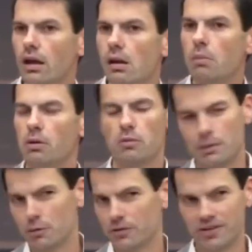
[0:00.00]
But
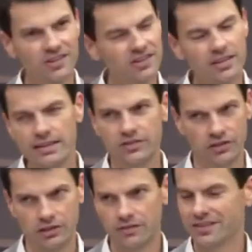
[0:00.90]
remember, this isn't
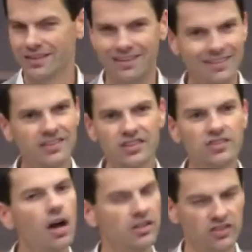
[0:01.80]
easy. This, this is
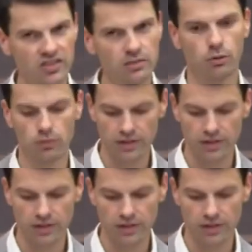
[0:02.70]
not simple.